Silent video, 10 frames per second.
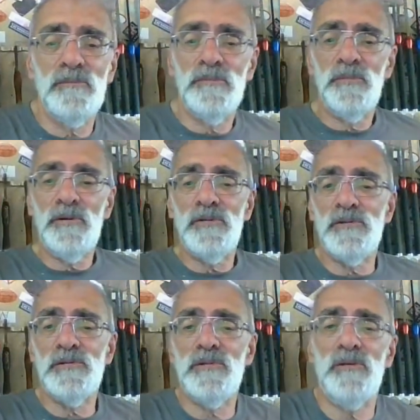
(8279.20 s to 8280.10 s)

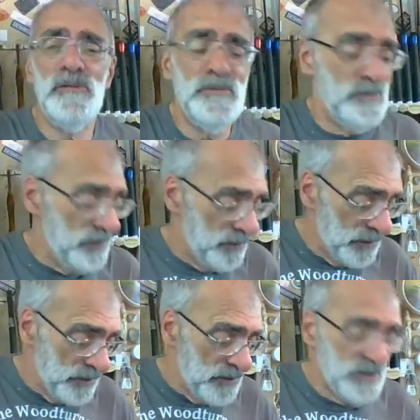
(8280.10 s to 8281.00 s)
because uh,
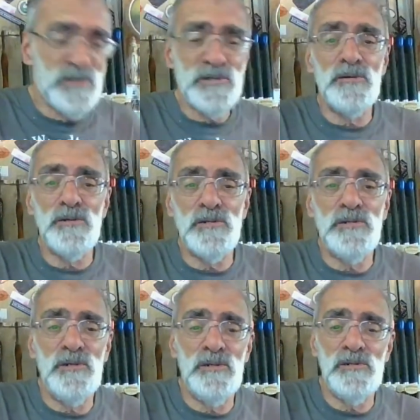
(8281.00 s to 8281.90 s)
distance
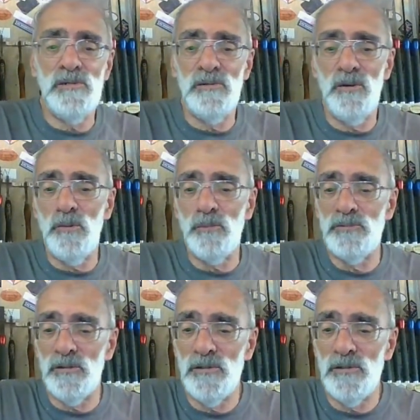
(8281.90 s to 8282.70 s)
is no object,